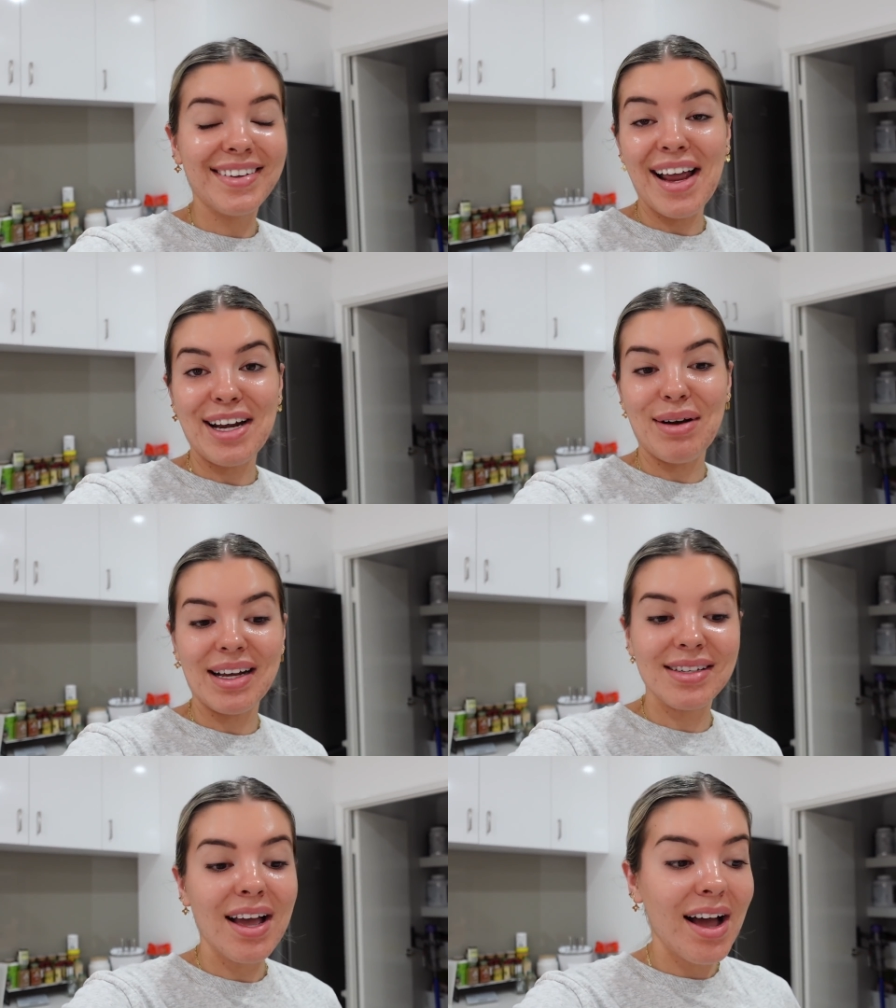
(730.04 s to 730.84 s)

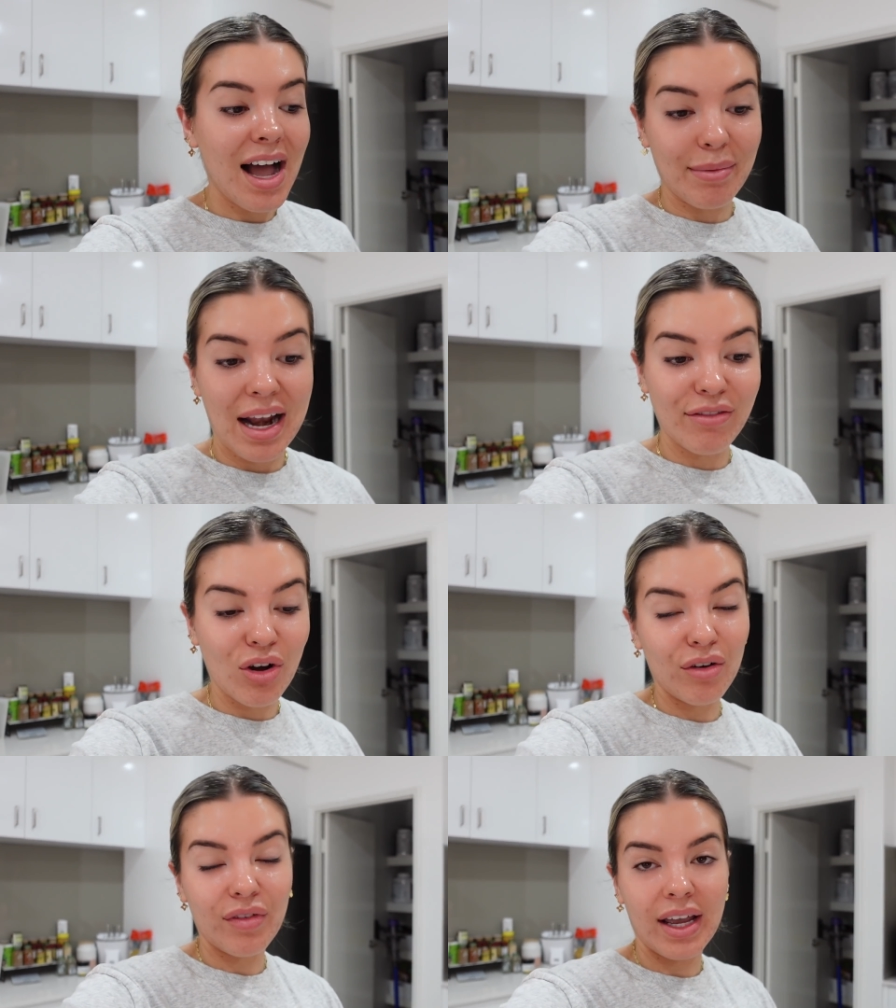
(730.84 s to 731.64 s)
Anyways, I'm gonna have a
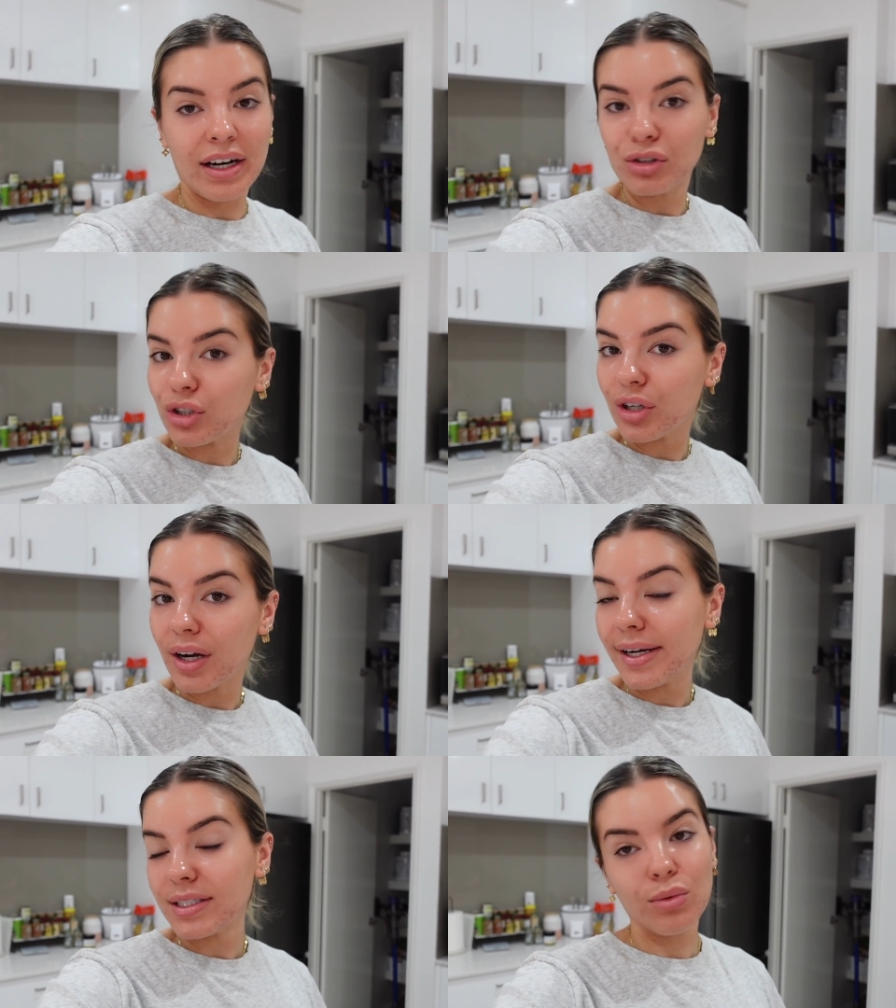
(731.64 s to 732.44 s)
coffee and I'll show you
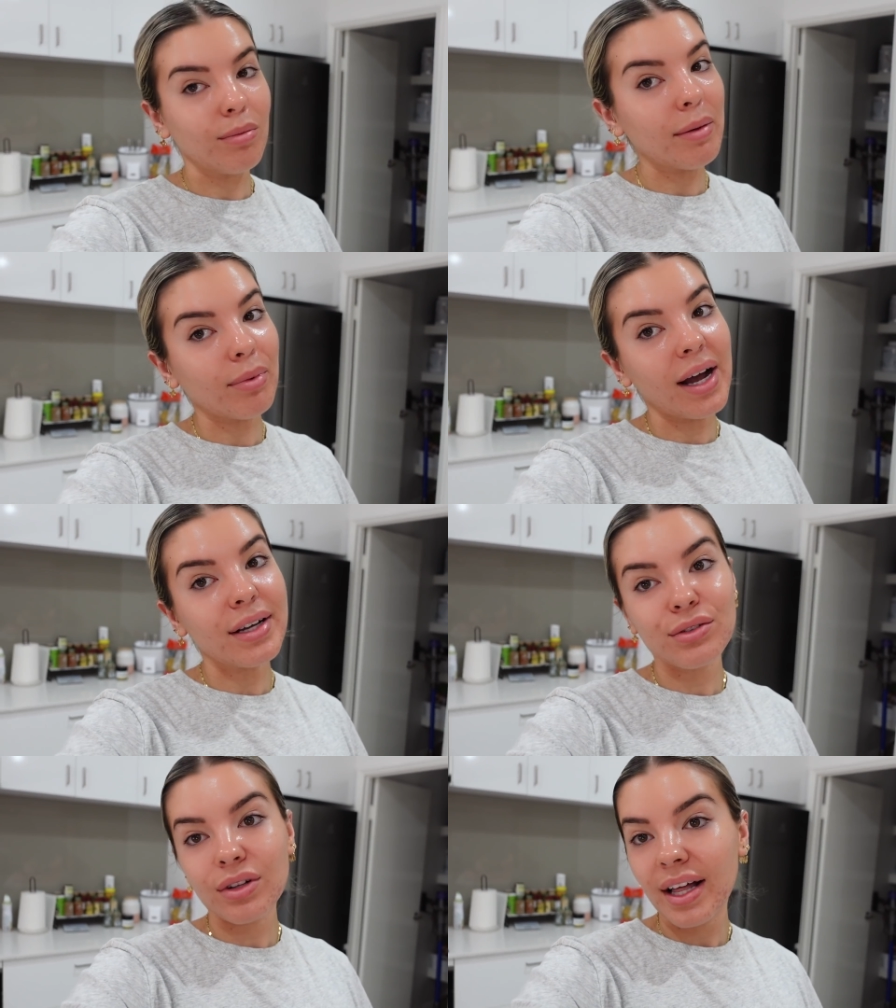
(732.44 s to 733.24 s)
guys what my
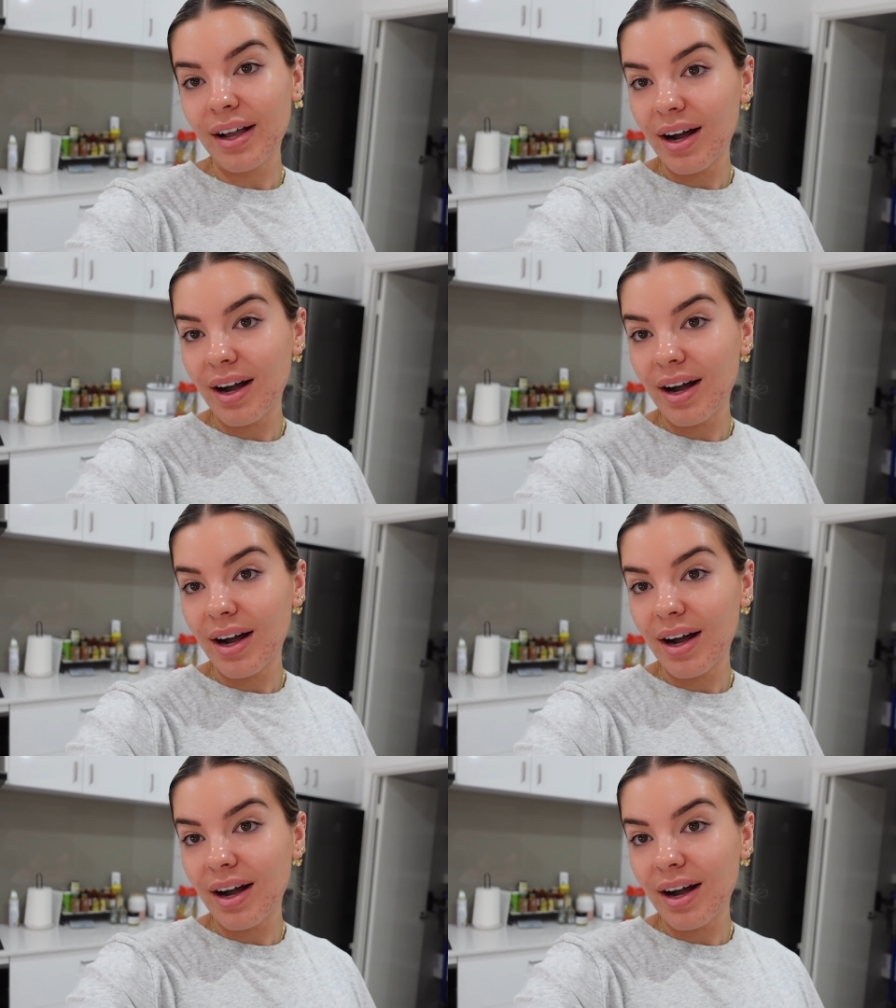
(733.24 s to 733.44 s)
brows look like